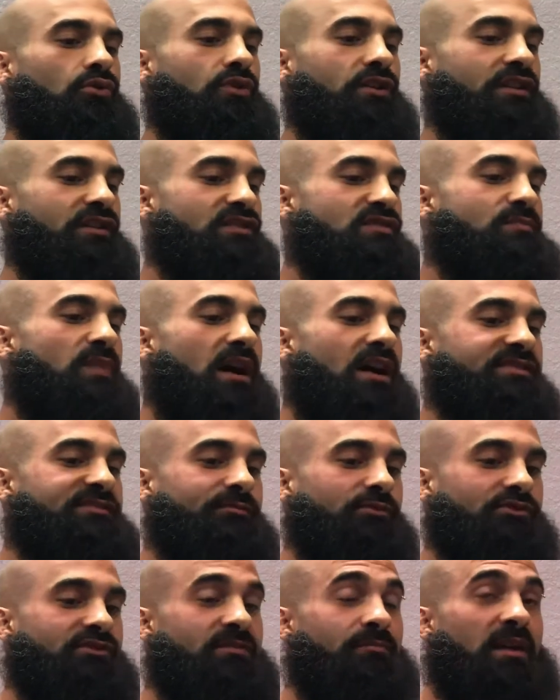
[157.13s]
it is
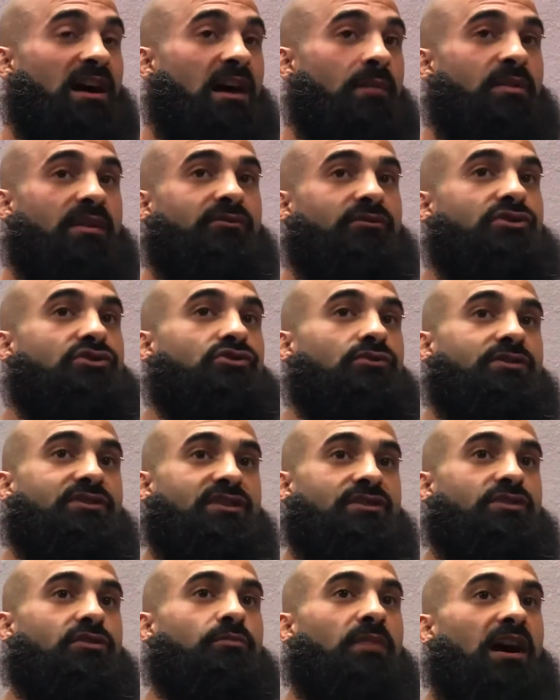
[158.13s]
possible to pop every joint
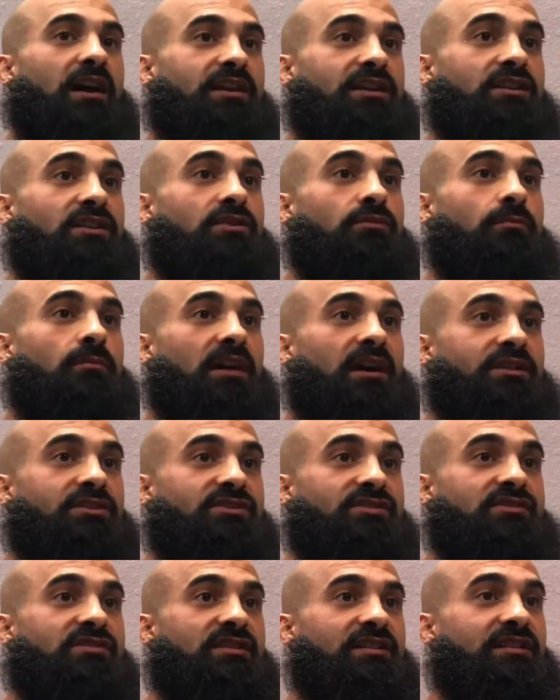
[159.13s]
in your body by
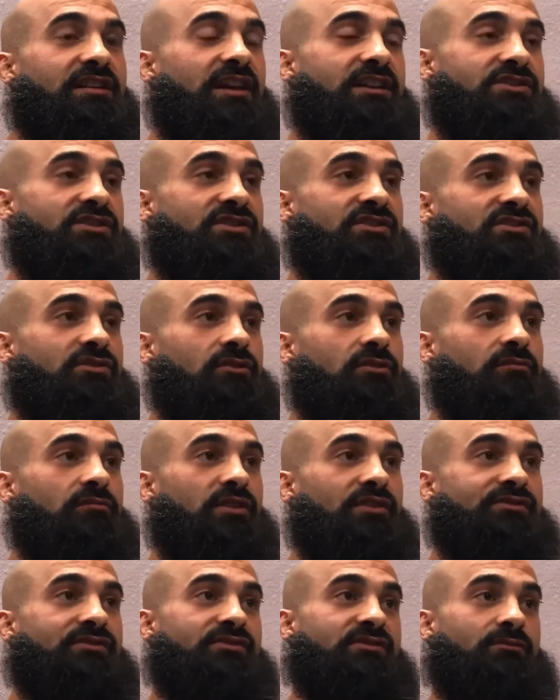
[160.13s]
just engaging certain
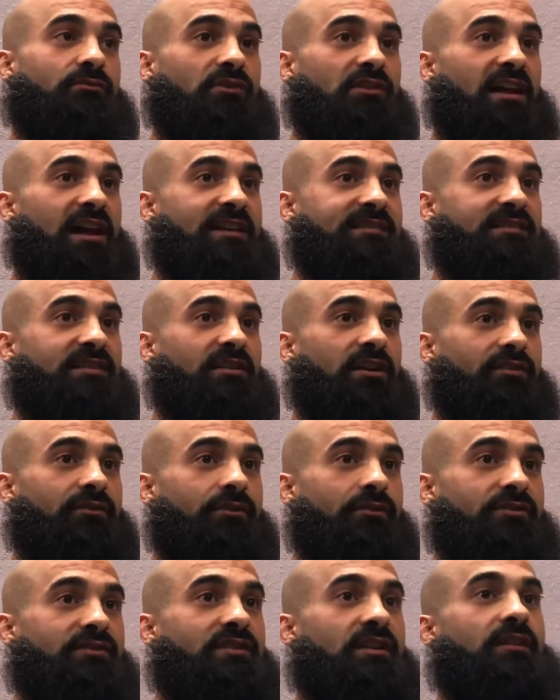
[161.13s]
muscles and relaxing
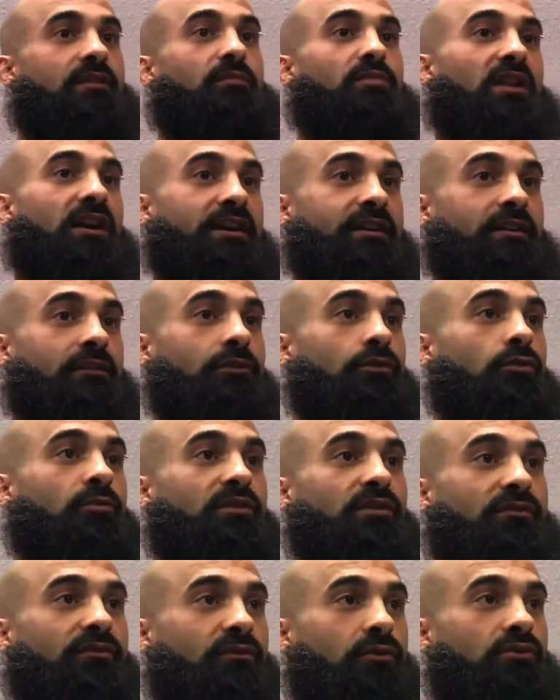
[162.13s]
others and applying a little bit
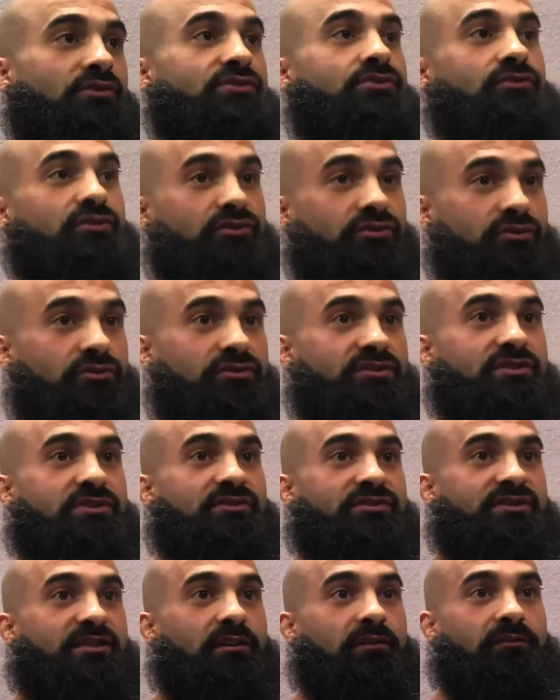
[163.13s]
of force. You can do it to
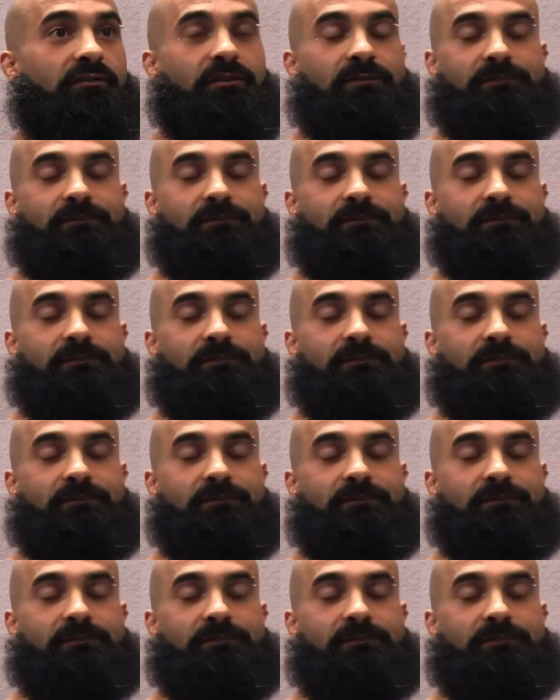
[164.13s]
yourself.